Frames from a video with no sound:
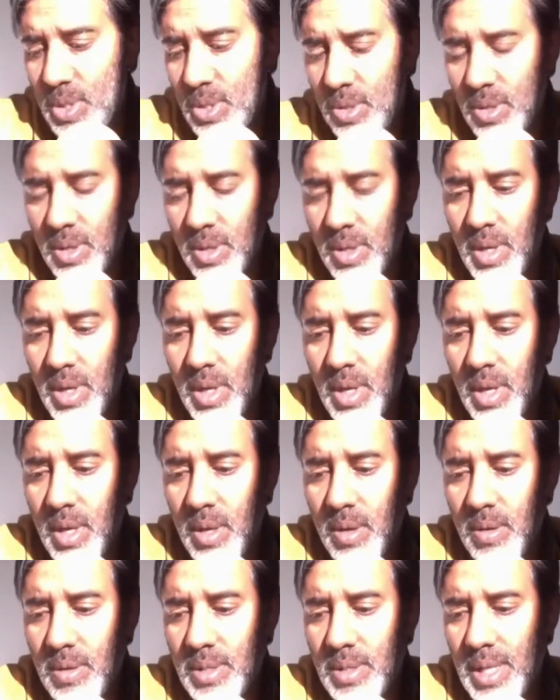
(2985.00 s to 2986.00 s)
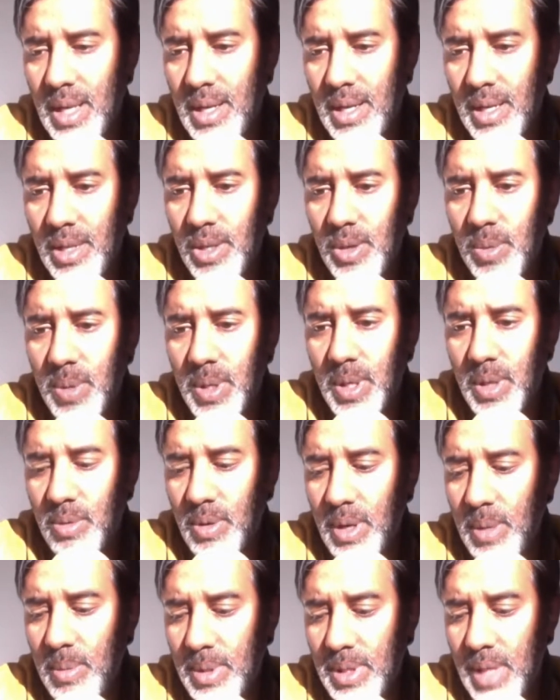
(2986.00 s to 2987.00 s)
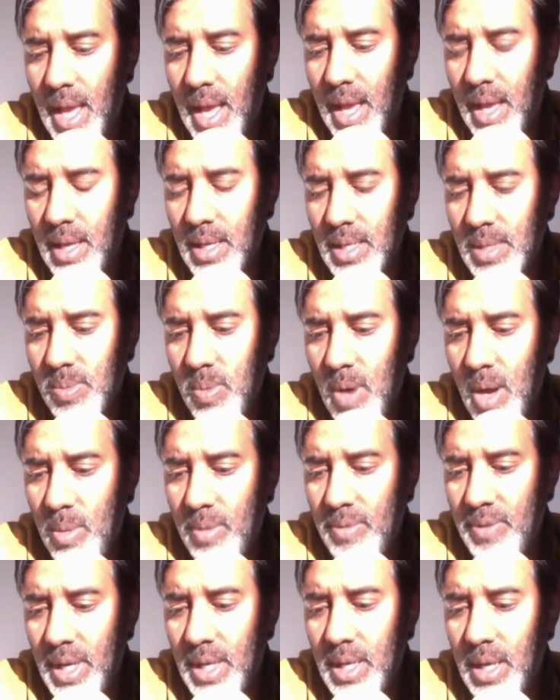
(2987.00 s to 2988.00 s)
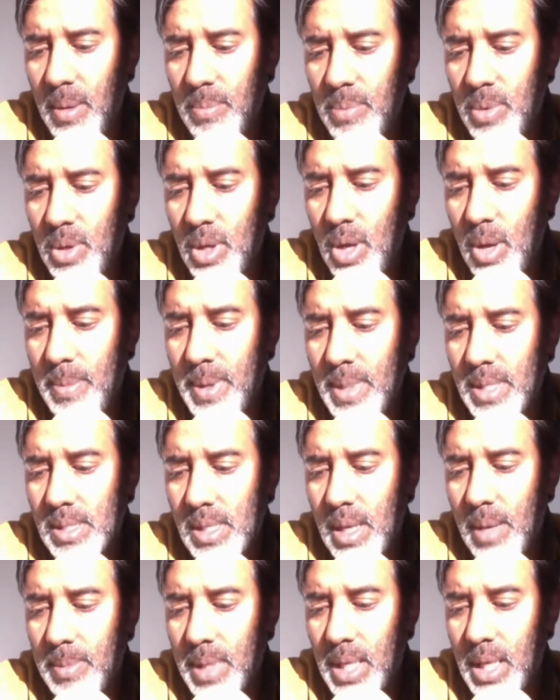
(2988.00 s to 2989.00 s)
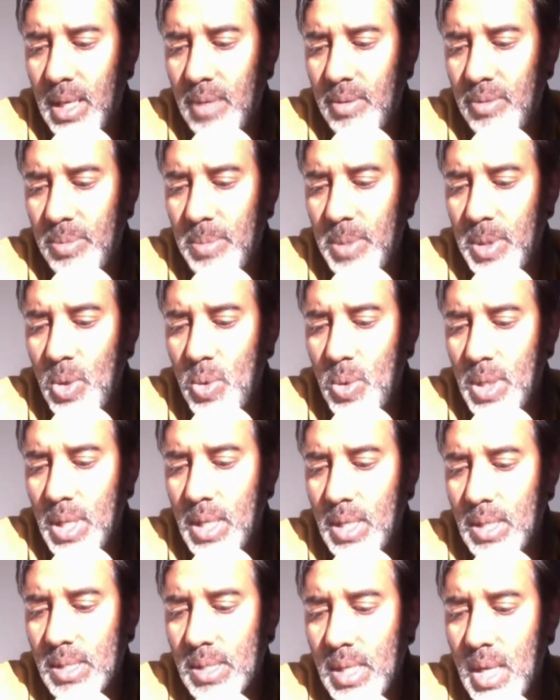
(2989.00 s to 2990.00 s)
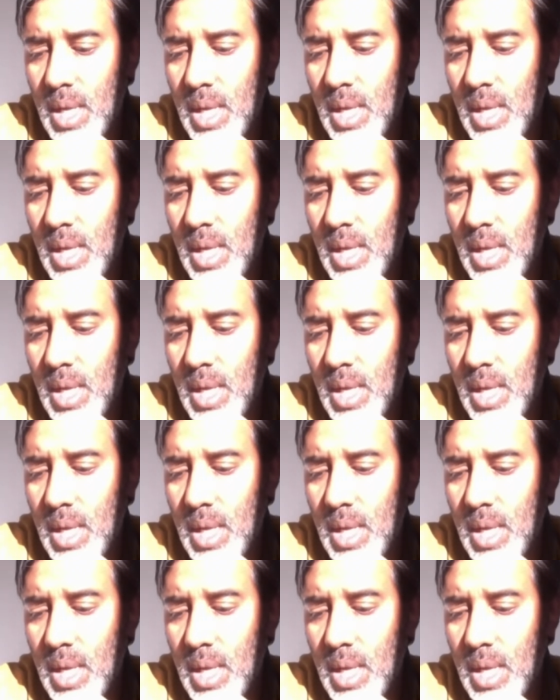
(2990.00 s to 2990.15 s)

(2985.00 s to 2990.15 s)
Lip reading: sure, Rosena, you would agree with that as well. We've had a number of comments coming in from the audience.